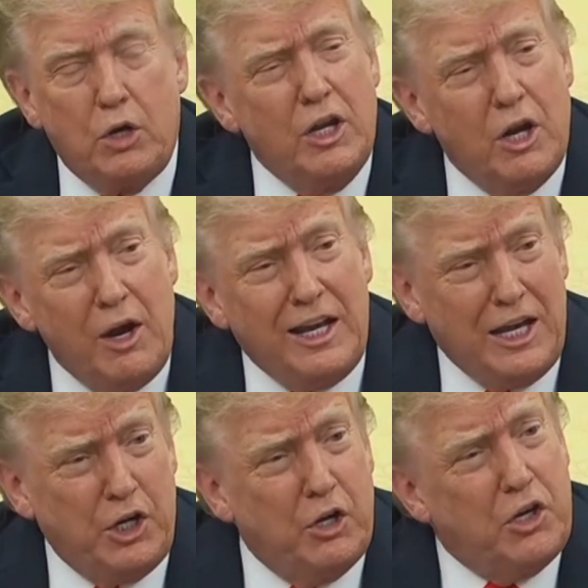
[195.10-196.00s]
doing,
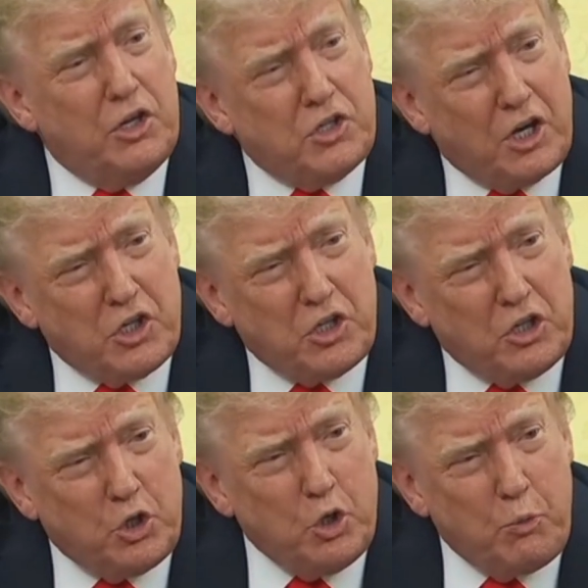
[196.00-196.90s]
I'd like you to
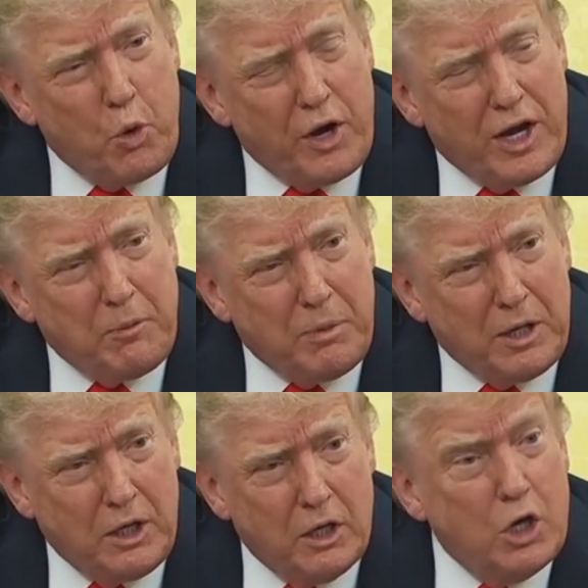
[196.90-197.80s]
discuss it, the
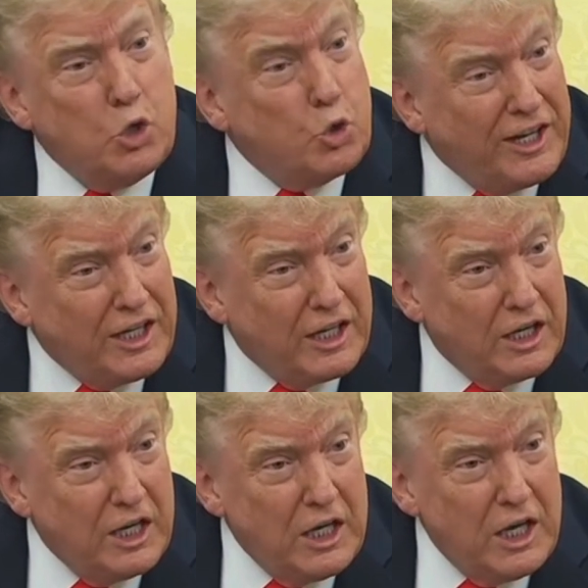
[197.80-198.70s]
2.8
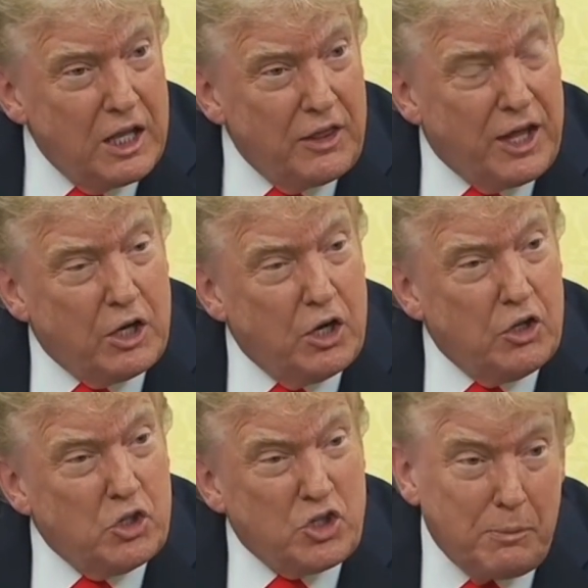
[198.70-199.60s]
trillion,
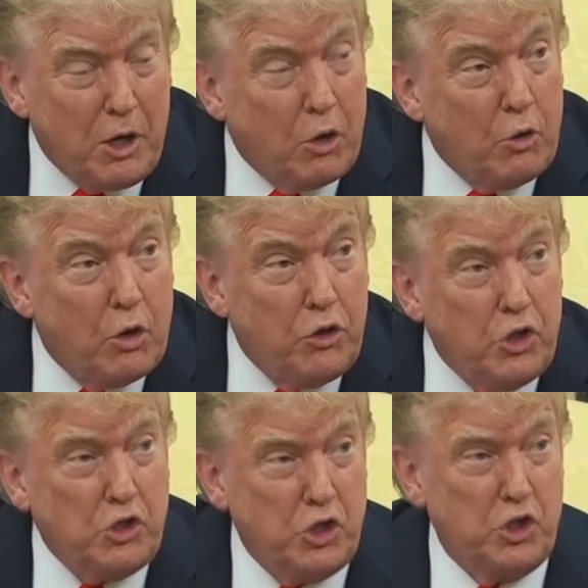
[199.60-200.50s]
that CBO.
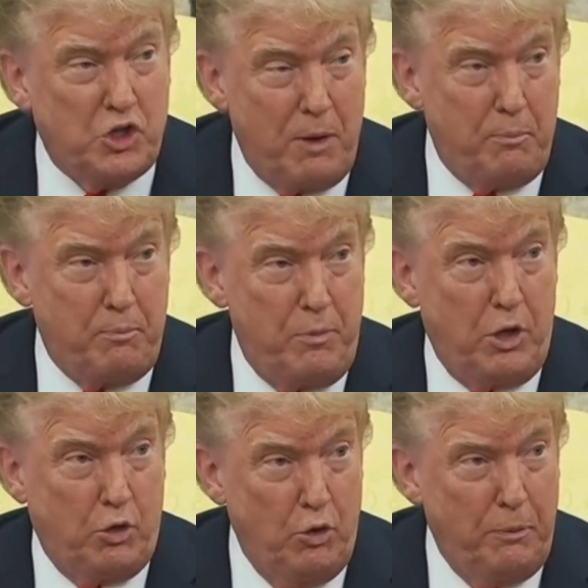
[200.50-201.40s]
This is
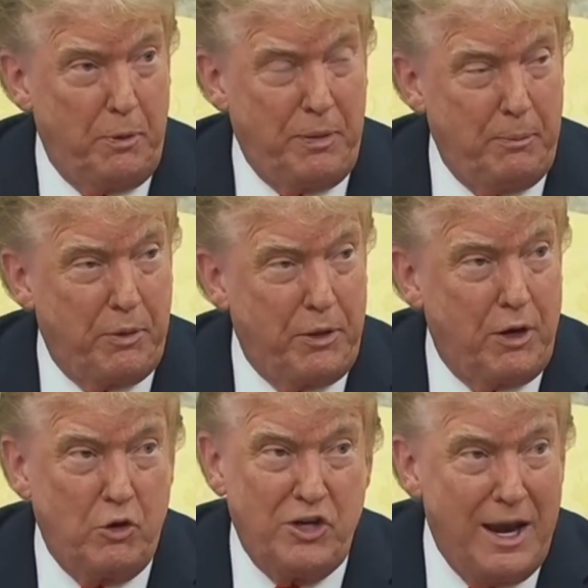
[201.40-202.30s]
a group of
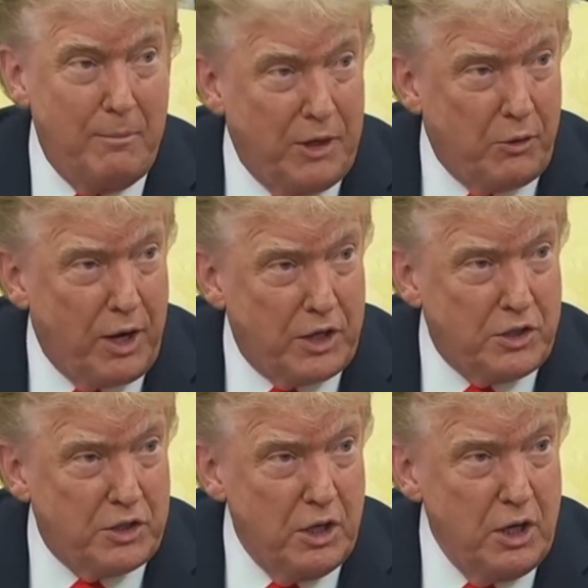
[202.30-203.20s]
people that are
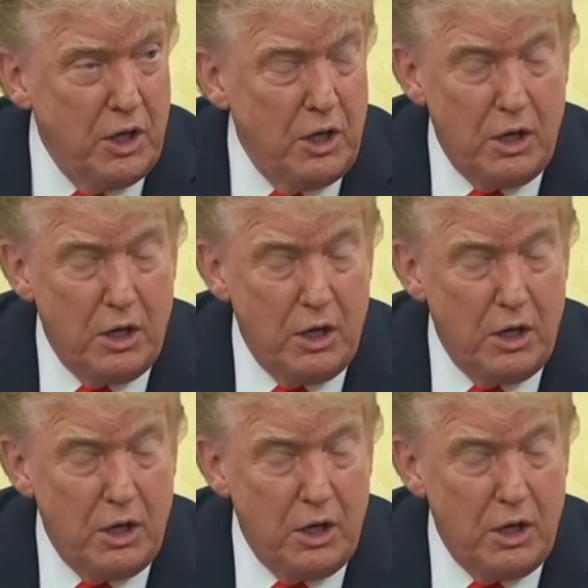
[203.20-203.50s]
Democrats.